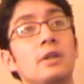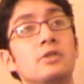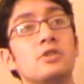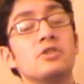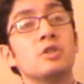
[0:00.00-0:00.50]

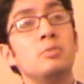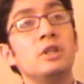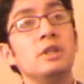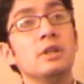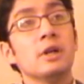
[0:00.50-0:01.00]
just to
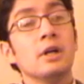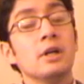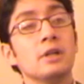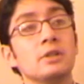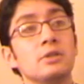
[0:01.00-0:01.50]
be,
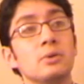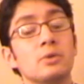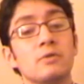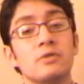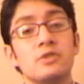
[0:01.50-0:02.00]

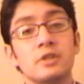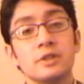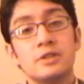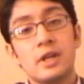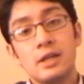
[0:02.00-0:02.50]
to
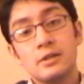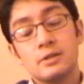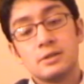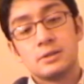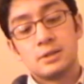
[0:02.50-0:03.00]
facilitate,
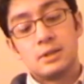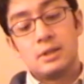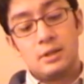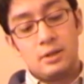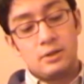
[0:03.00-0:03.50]

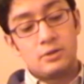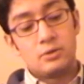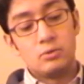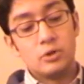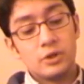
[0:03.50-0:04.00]

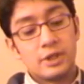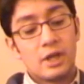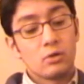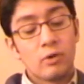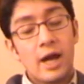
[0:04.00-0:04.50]
to really
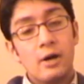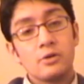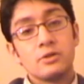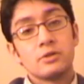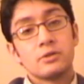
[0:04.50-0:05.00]
get
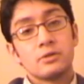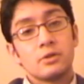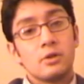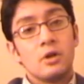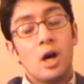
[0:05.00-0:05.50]
around
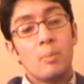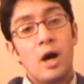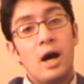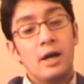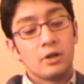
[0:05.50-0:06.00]
up
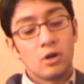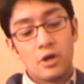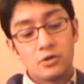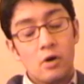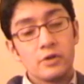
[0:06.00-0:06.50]
high
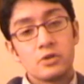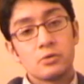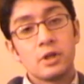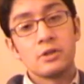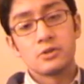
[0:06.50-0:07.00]
across all the
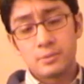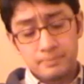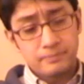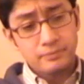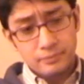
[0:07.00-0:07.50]
strings,
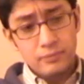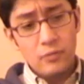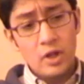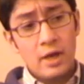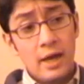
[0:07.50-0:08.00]

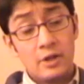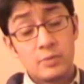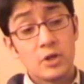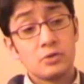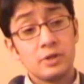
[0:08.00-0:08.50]

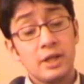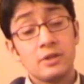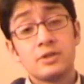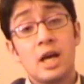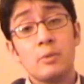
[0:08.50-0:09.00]
especially at
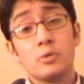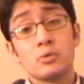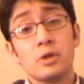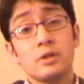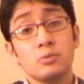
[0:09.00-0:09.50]
the time it
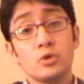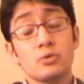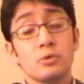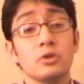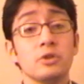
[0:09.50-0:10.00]
was written,
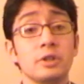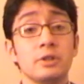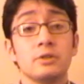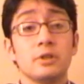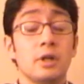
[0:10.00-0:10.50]
was really
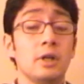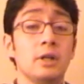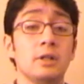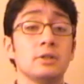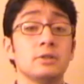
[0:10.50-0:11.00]
a